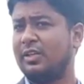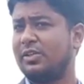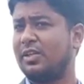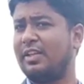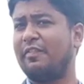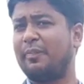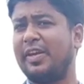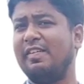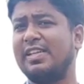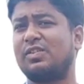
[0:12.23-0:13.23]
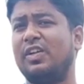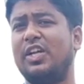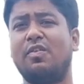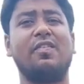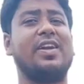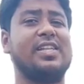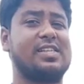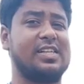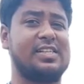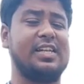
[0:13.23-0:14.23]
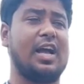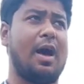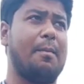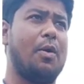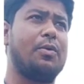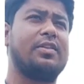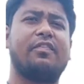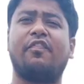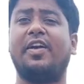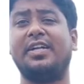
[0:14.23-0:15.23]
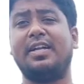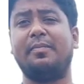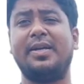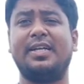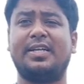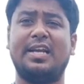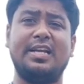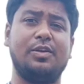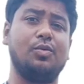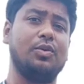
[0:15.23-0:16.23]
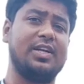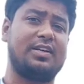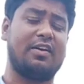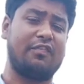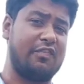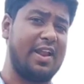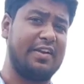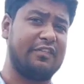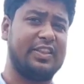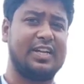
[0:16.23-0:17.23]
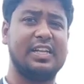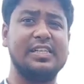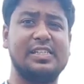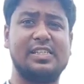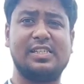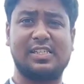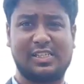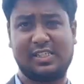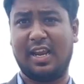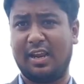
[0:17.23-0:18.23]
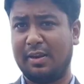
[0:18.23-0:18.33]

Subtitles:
So in the previous video we were discussing about the fundamental unit of life, that is the cell.